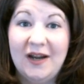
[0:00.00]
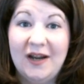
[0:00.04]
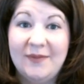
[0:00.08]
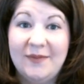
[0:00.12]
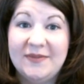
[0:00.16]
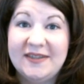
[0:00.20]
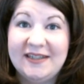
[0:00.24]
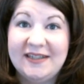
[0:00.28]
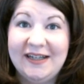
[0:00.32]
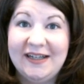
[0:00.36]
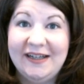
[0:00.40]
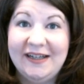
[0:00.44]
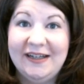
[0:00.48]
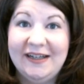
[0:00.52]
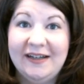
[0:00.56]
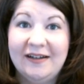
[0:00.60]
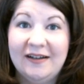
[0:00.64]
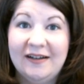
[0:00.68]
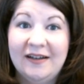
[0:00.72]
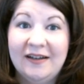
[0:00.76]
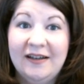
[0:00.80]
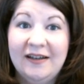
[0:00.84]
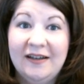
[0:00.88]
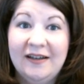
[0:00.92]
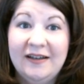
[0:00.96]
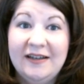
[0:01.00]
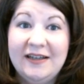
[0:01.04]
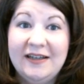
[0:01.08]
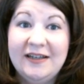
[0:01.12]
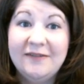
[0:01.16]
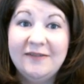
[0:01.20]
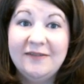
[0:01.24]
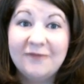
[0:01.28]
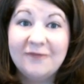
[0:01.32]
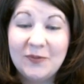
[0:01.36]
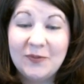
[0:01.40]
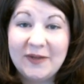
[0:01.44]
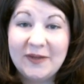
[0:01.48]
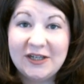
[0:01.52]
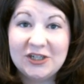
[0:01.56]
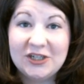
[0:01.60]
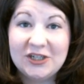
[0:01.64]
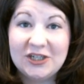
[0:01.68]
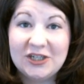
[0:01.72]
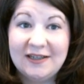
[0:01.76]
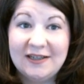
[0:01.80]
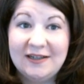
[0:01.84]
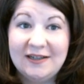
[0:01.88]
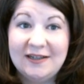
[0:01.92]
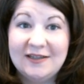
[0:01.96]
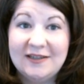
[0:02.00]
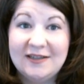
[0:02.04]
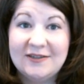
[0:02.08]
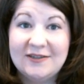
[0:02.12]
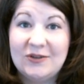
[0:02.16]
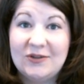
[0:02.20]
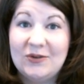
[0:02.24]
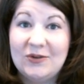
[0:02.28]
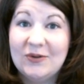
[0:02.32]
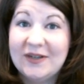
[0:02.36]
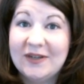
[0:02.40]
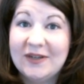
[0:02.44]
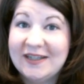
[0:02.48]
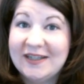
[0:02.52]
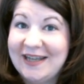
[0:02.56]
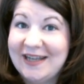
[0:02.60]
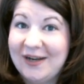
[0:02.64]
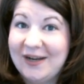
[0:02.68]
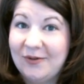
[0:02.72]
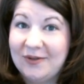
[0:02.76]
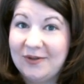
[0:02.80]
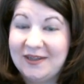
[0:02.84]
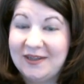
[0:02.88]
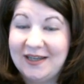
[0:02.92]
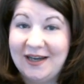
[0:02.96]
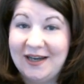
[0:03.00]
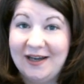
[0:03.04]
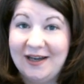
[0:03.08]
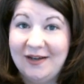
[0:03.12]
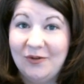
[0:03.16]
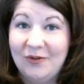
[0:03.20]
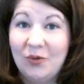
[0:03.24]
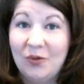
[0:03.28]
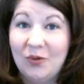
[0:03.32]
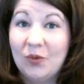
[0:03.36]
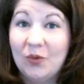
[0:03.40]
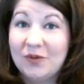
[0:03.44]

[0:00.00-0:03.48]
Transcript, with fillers: I'm stating information so you can take with that,